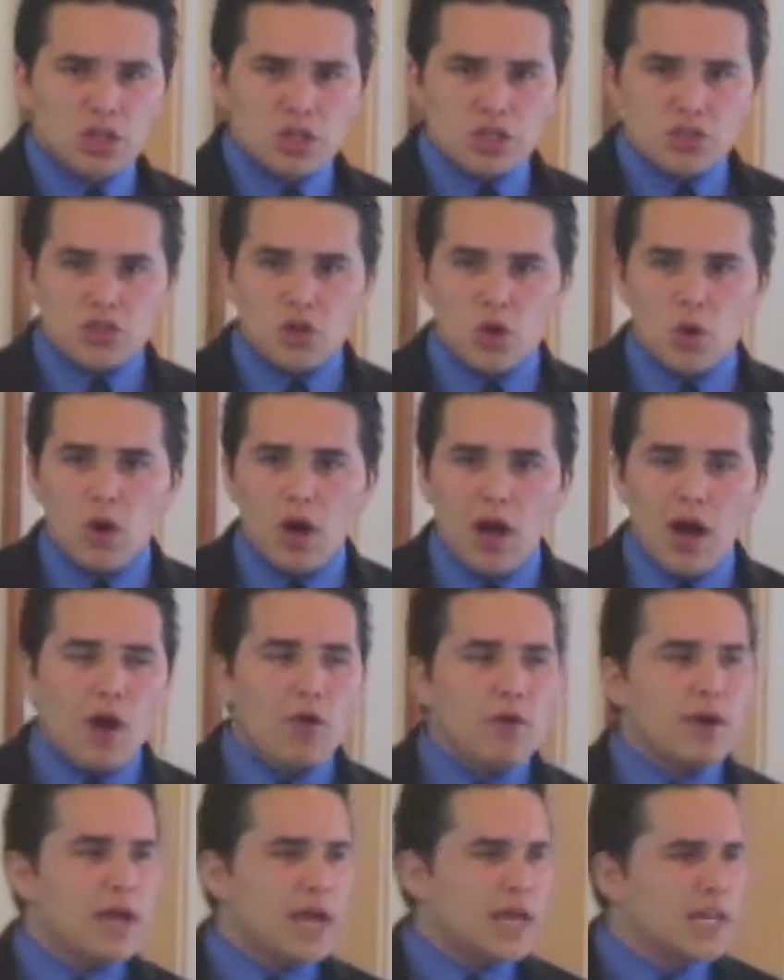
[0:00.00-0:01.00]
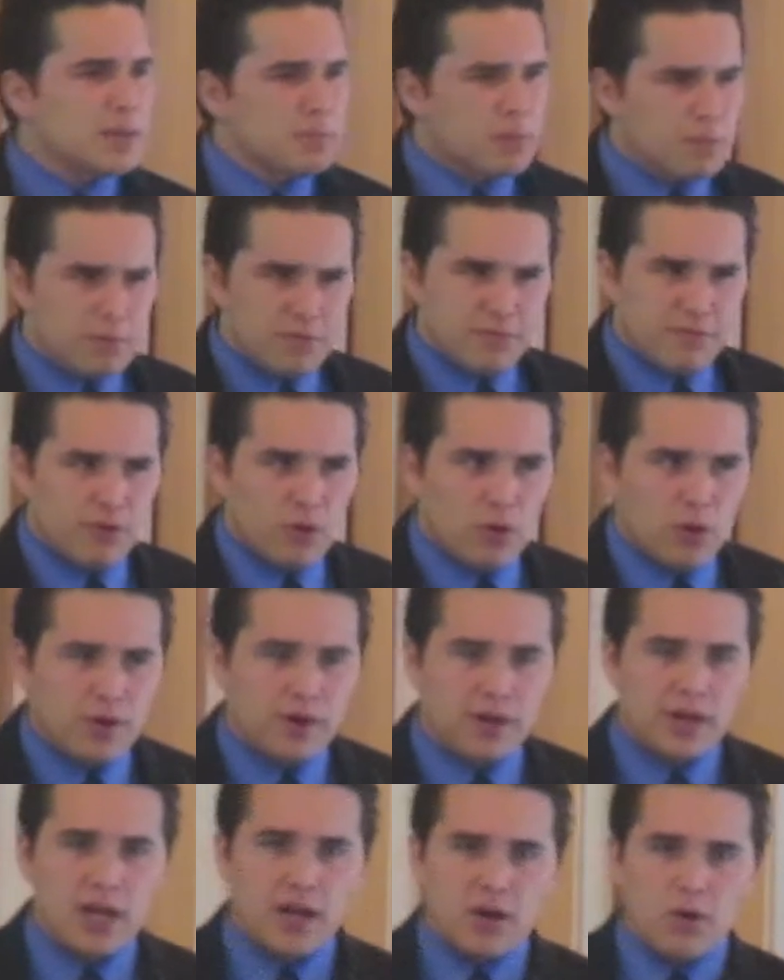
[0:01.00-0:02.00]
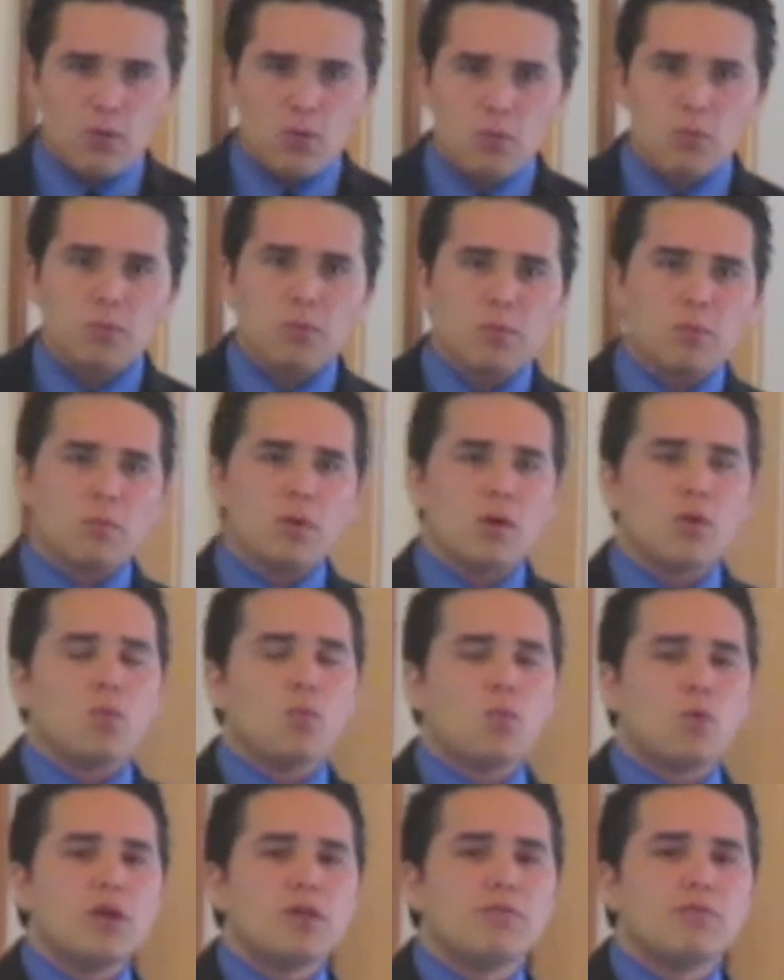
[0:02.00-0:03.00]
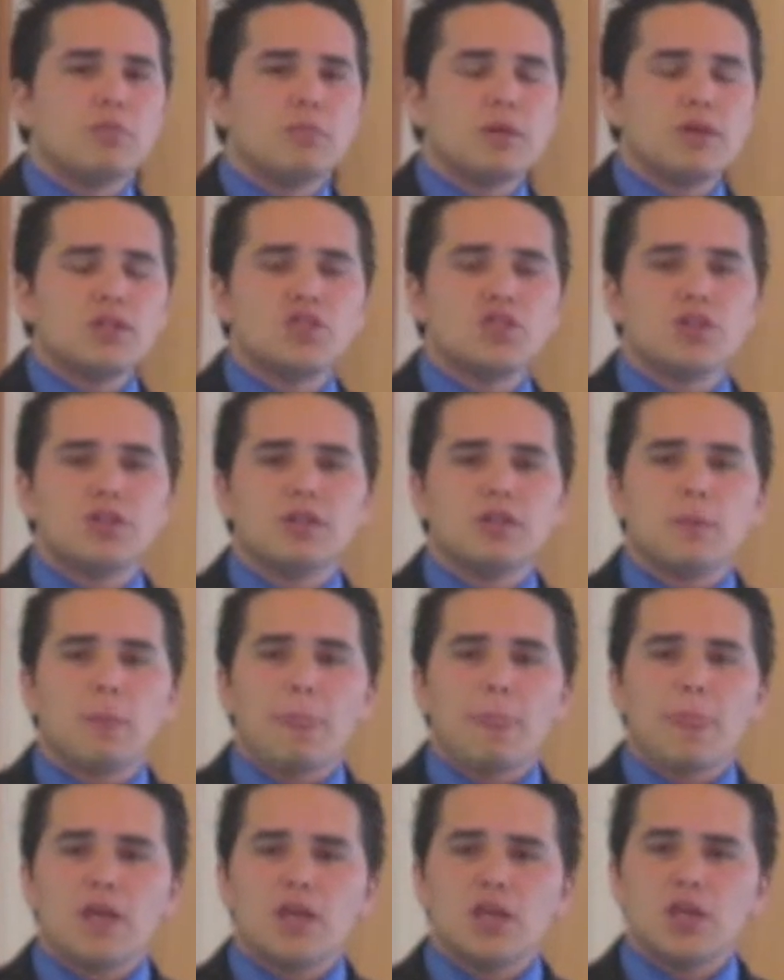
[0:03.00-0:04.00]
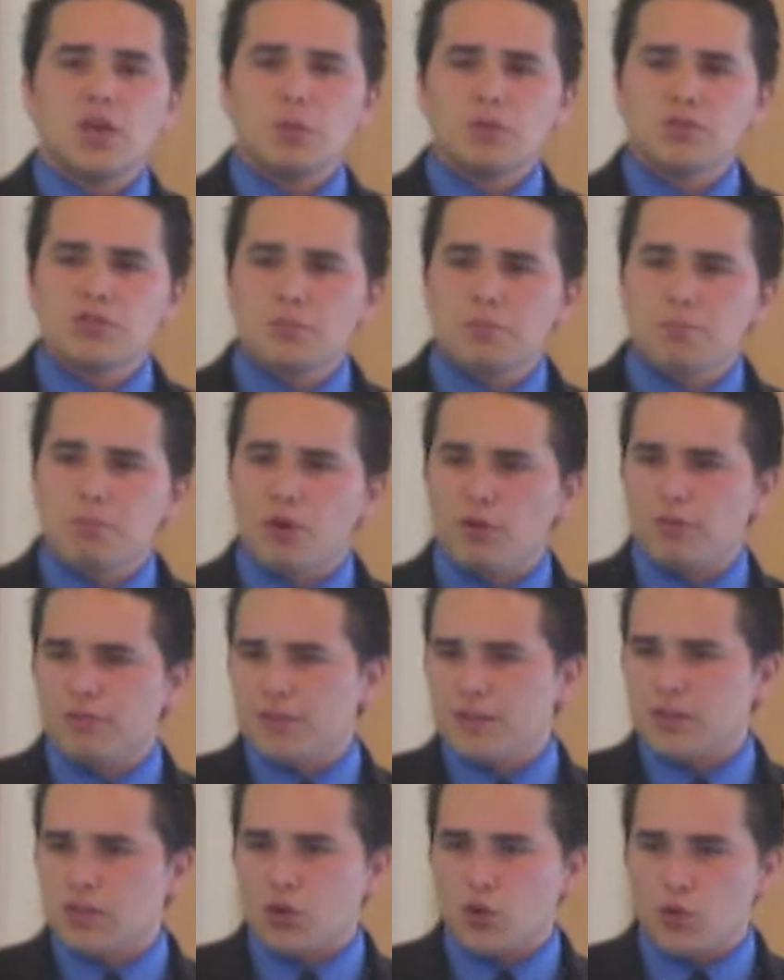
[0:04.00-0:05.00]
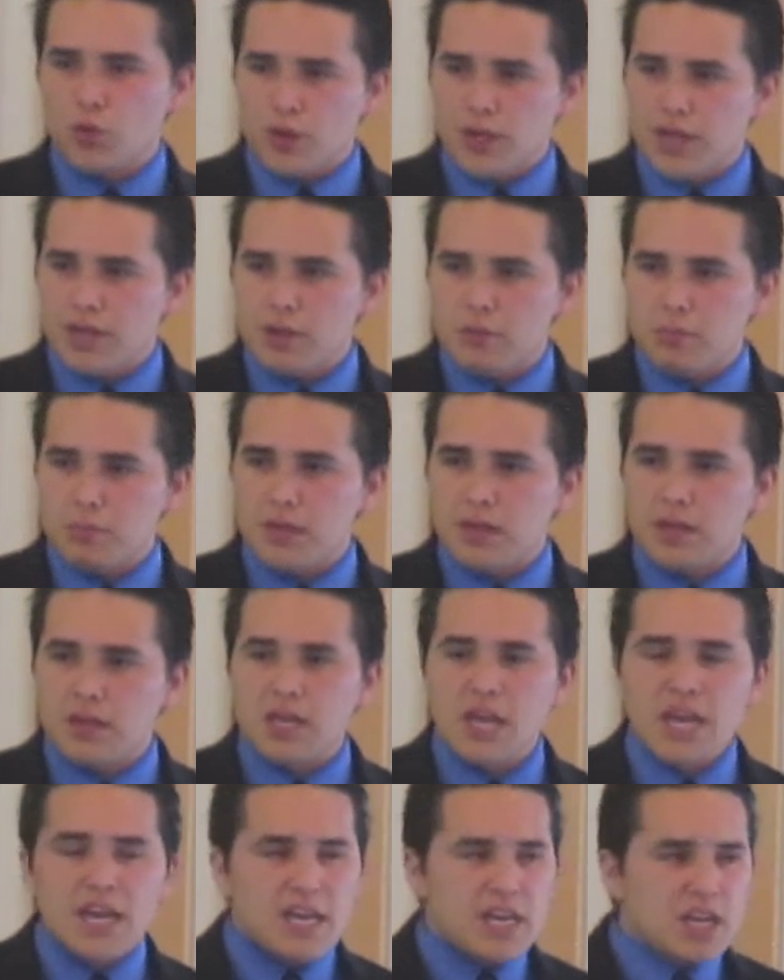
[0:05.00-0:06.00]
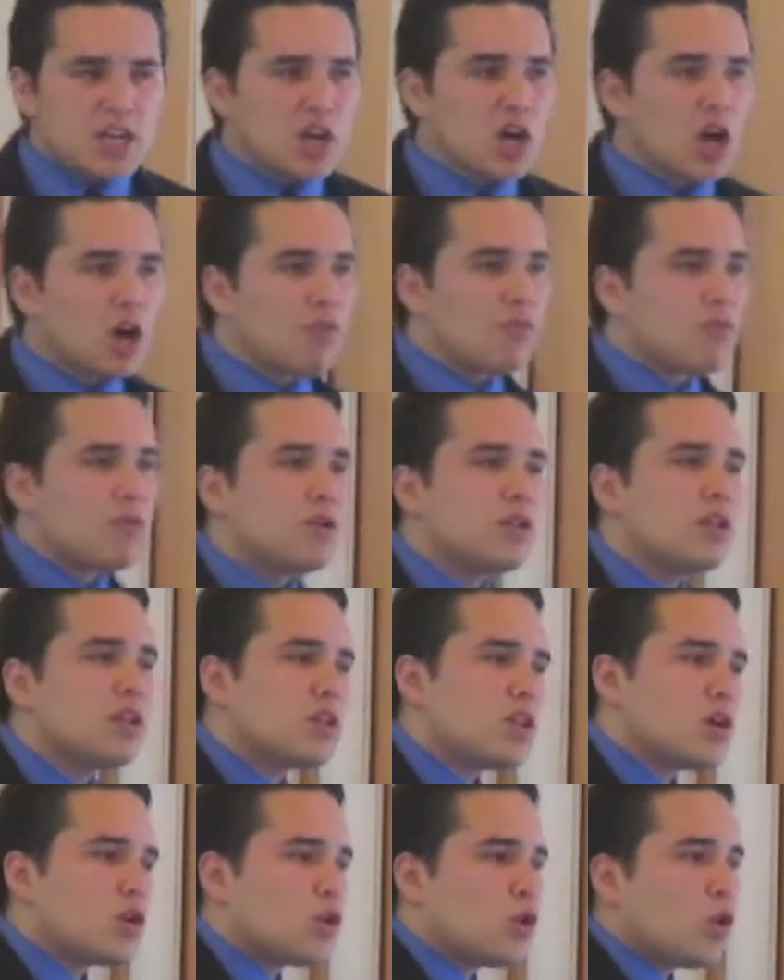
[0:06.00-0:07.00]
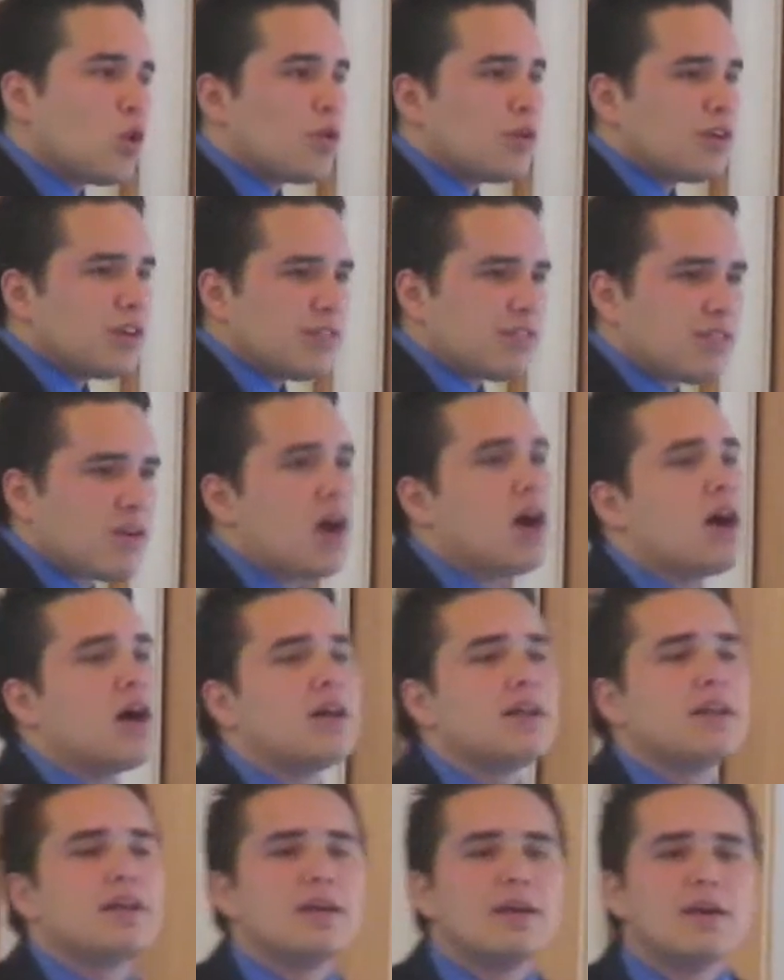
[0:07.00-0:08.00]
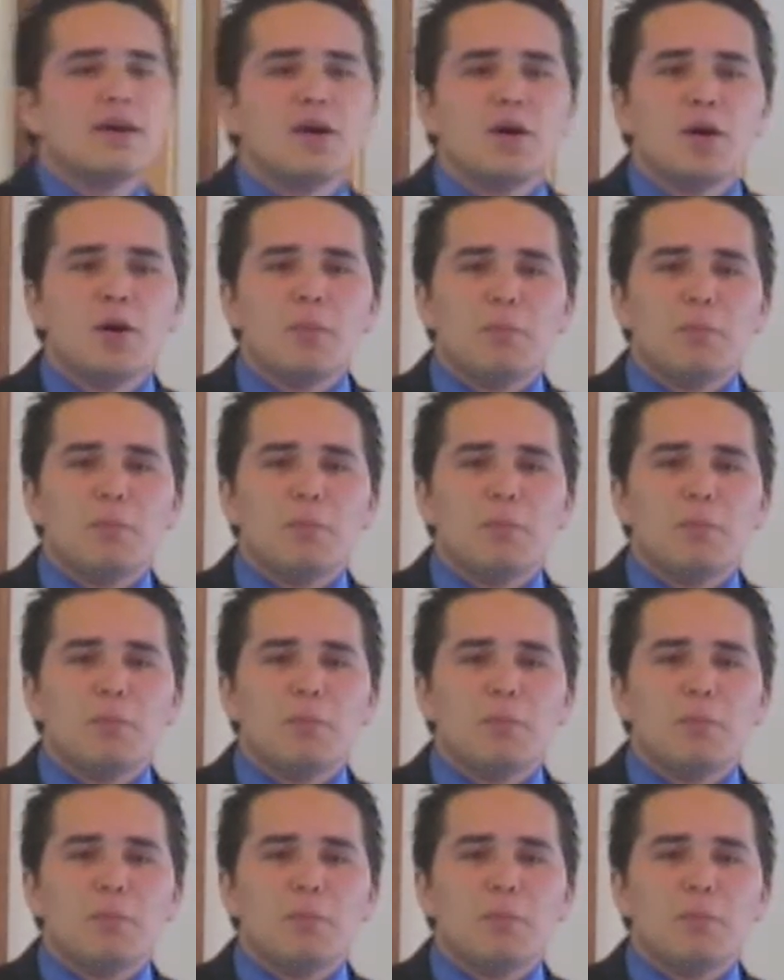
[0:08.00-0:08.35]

So our enemy before, how one of you mentioned, he was a perfect created being. He covered the glory of God.